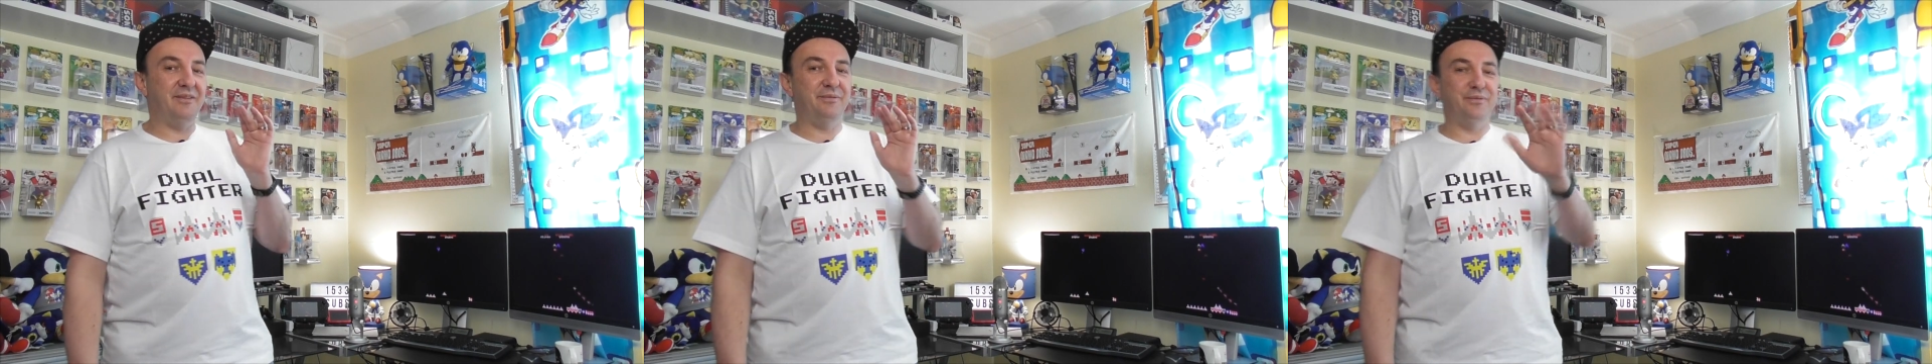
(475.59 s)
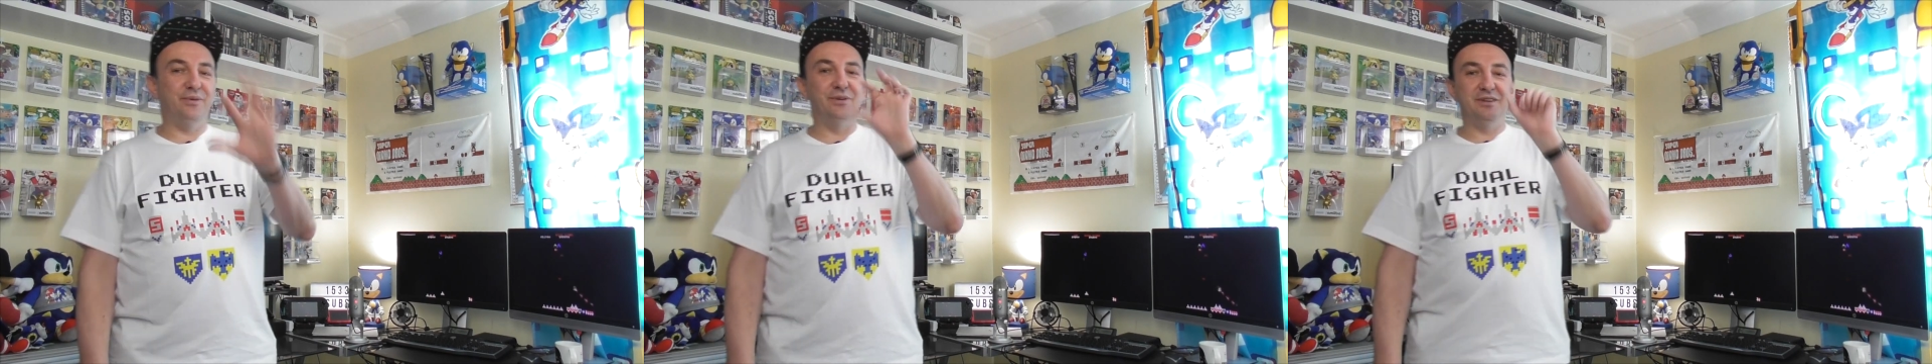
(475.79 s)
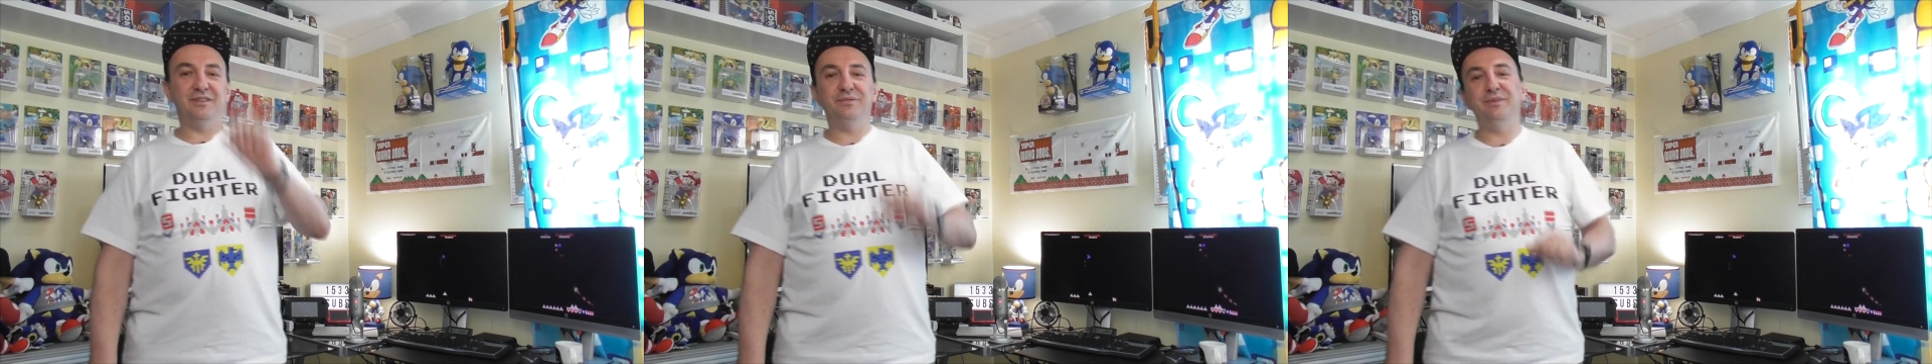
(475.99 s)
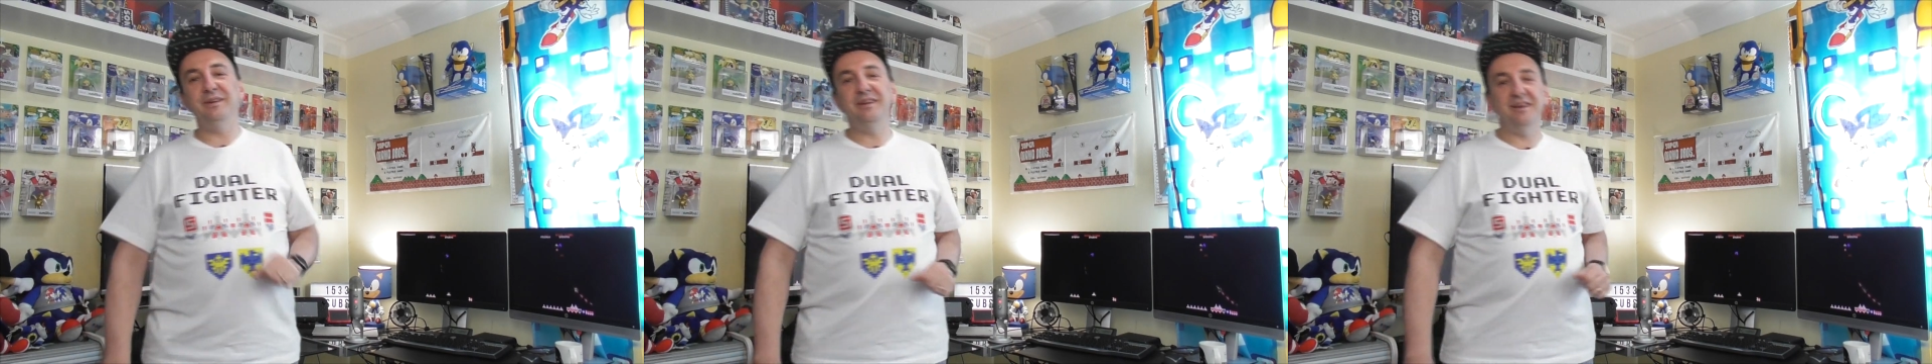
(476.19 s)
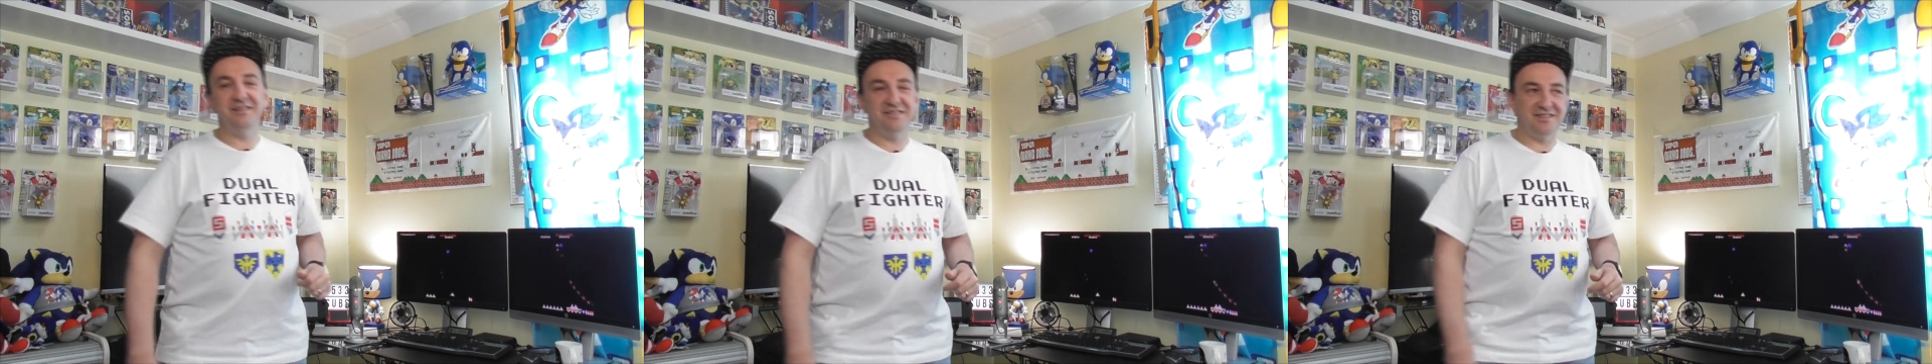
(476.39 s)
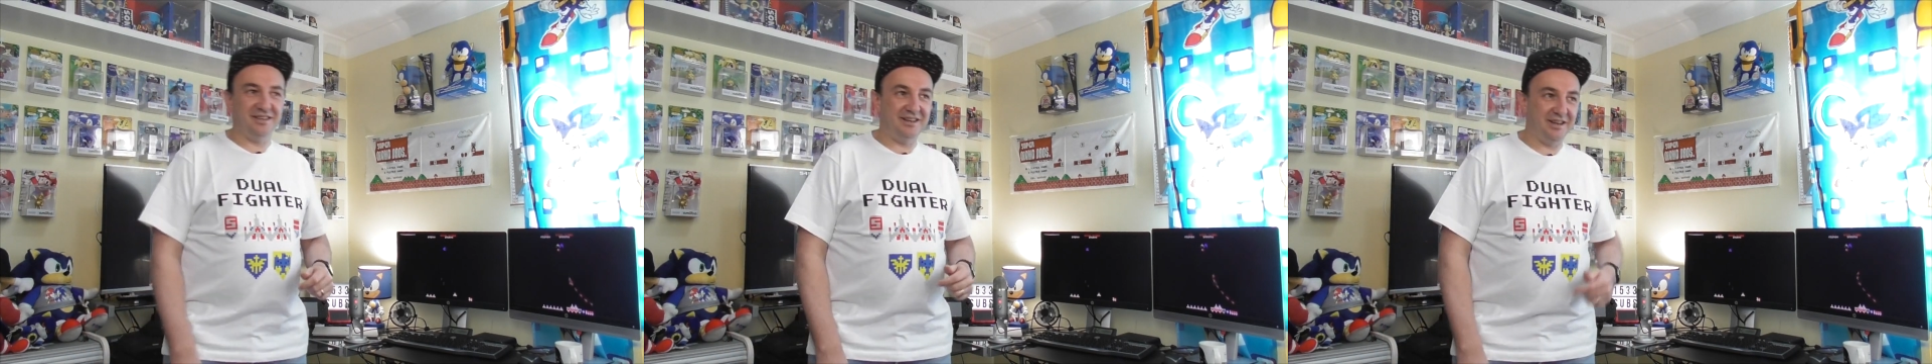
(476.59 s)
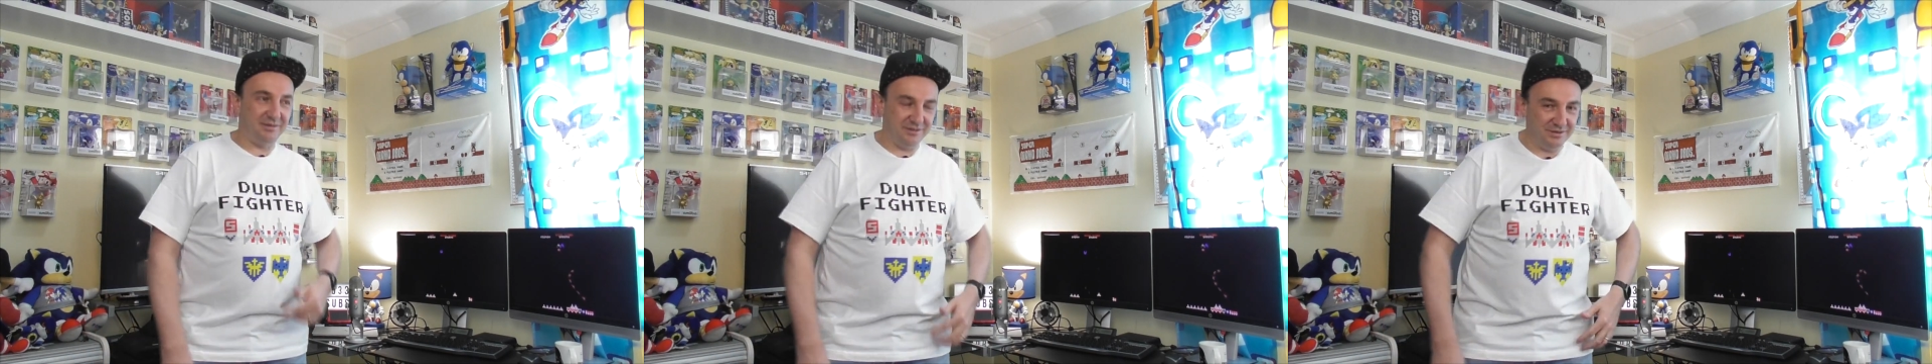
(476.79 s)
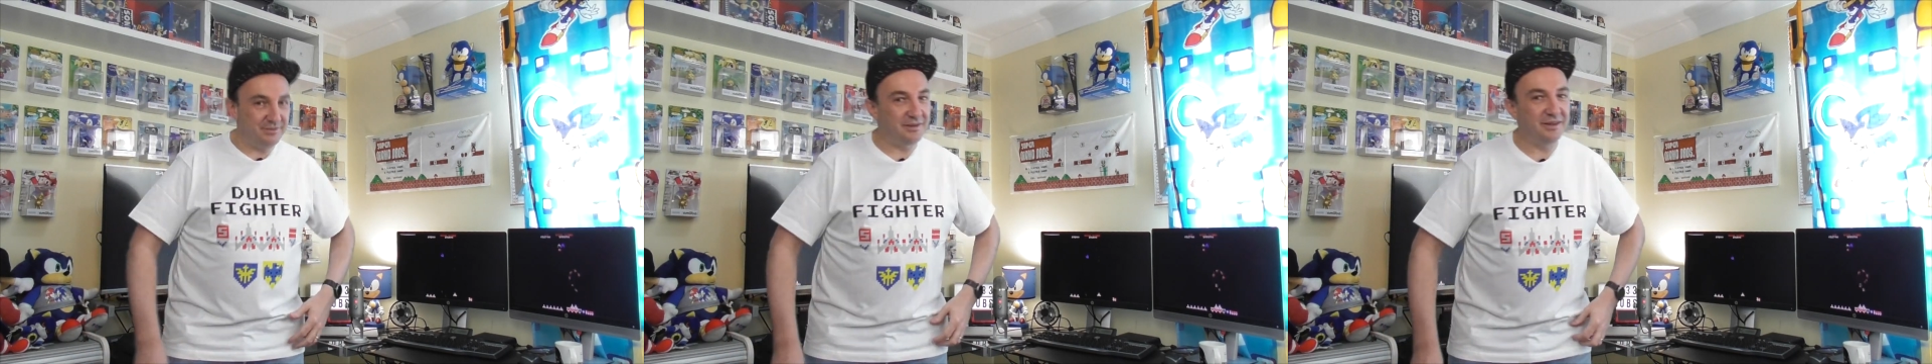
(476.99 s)
for this video, so
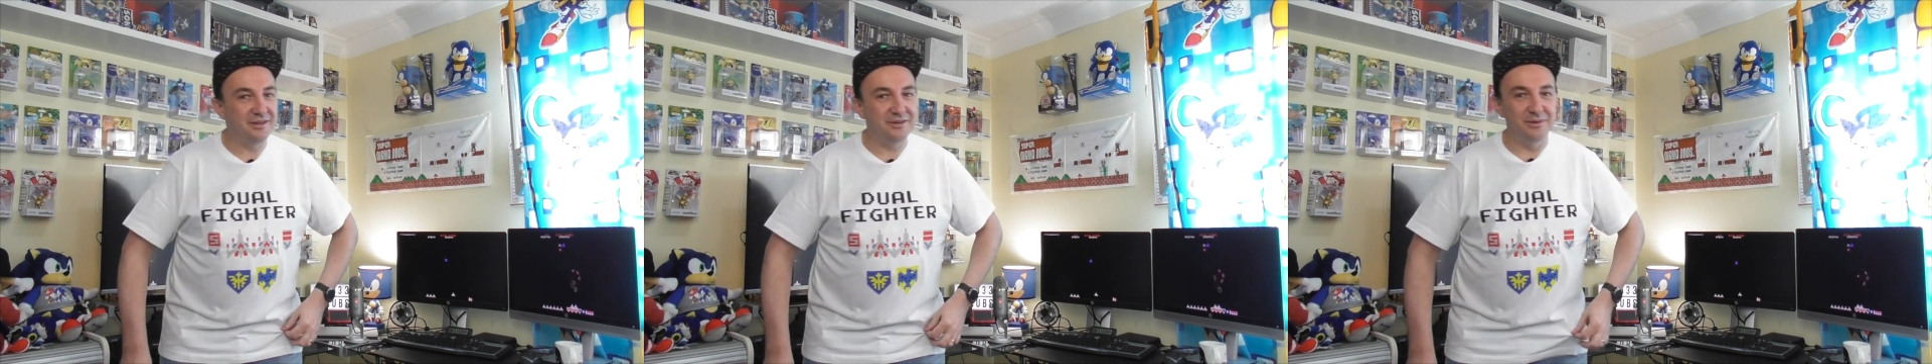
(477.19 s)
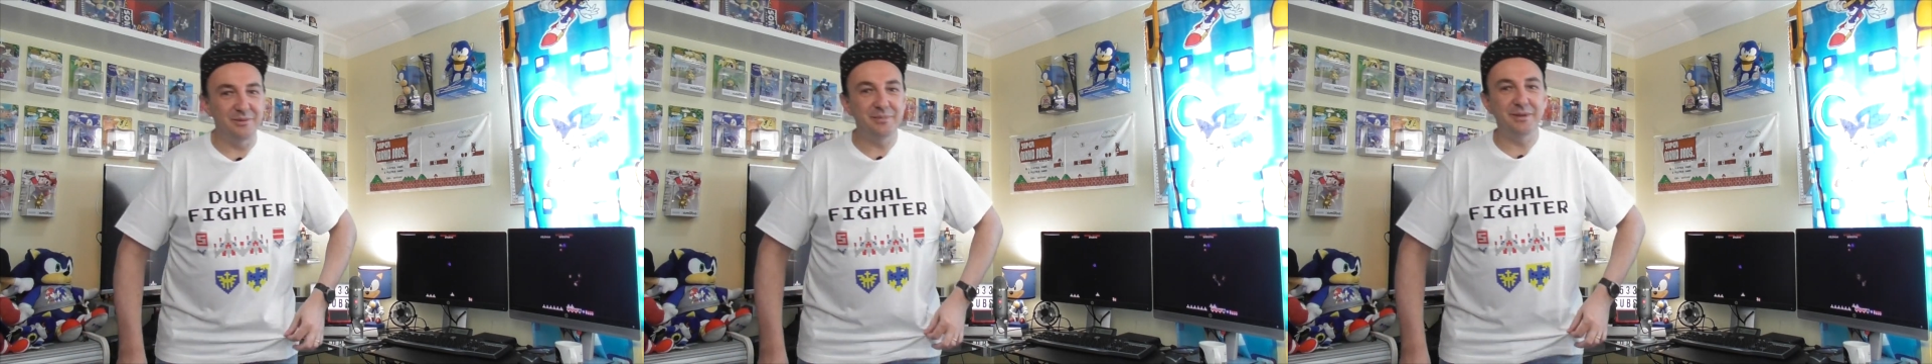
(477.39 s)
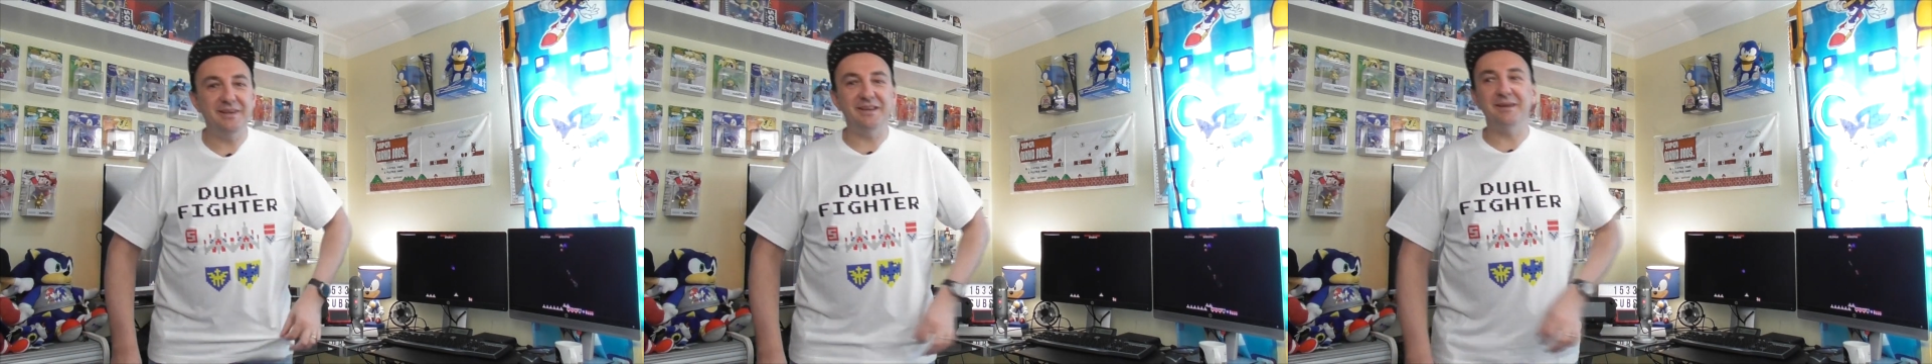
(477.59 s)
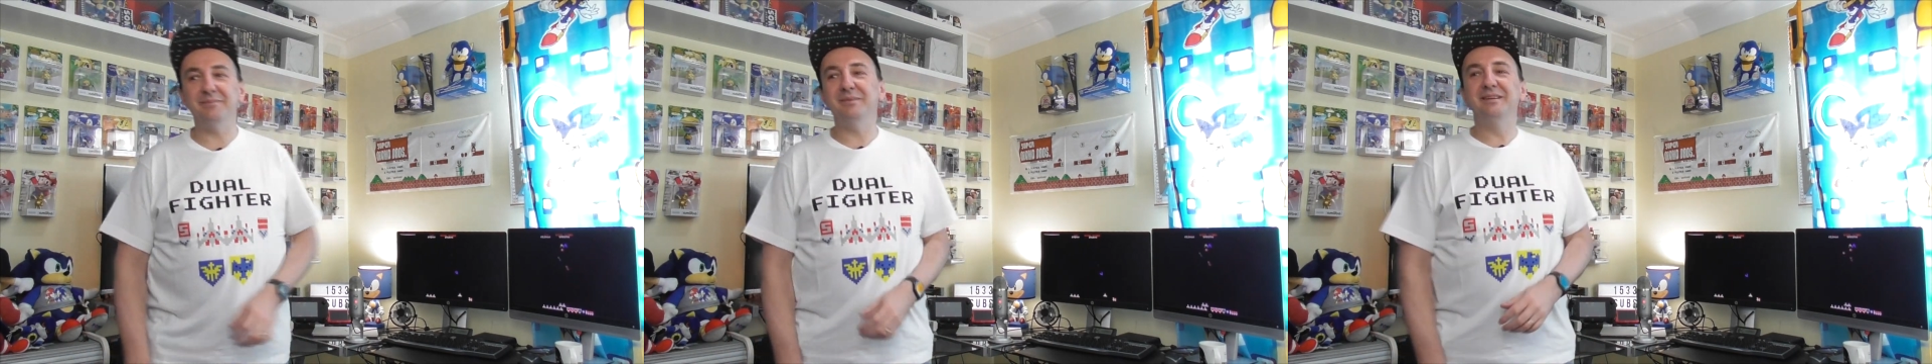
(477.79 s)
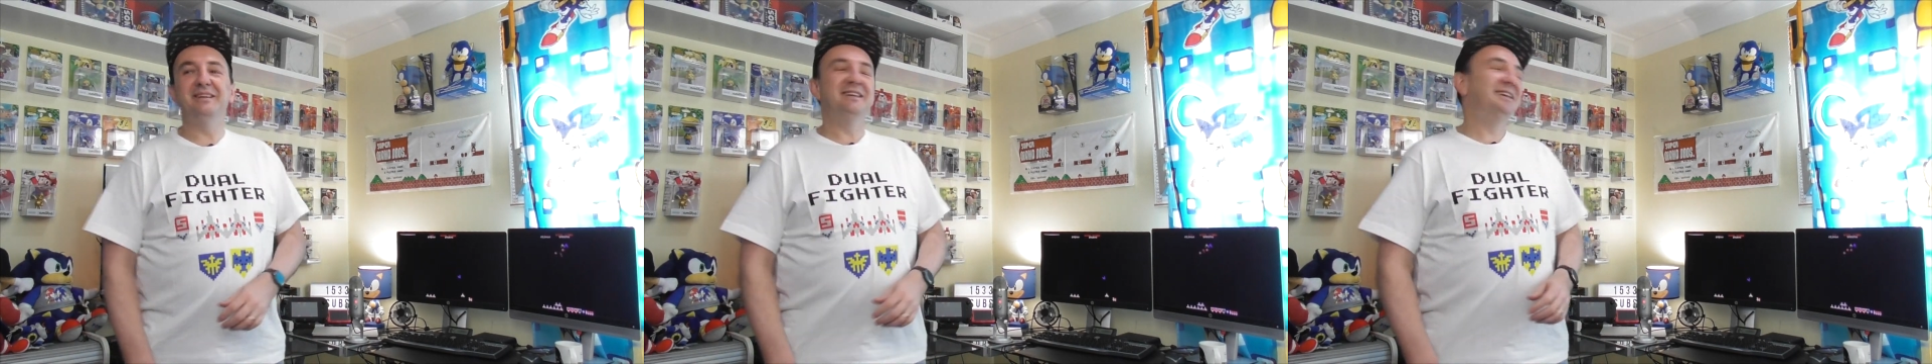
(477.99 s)
that was a really cool pickup.